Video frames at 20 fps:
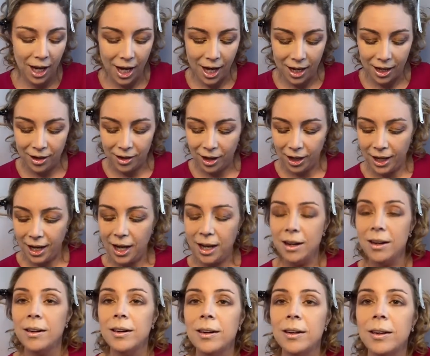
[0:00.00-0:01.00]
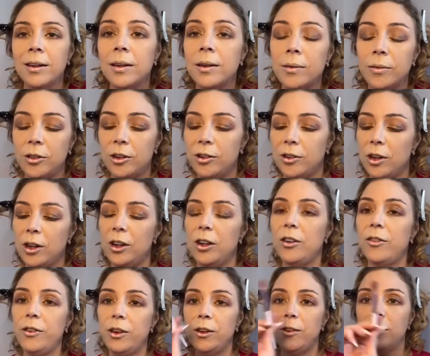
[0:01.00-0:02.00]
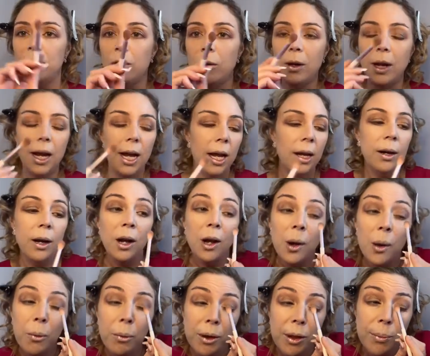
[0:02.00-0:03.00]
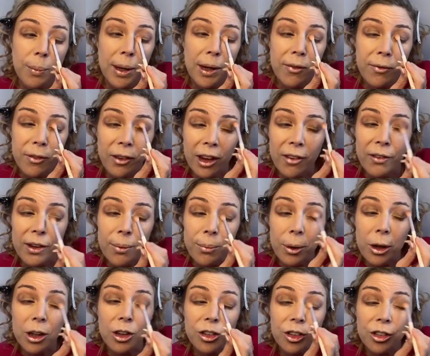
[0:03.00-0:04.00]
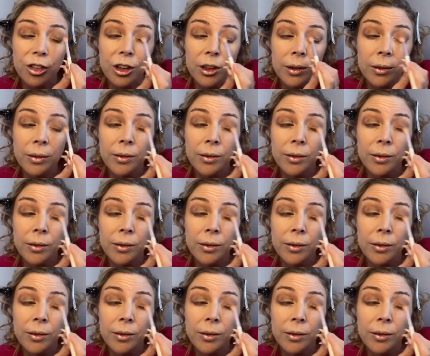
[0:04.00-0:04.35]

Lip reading: and again, just going to diffuse it all out with a big fluffy brush.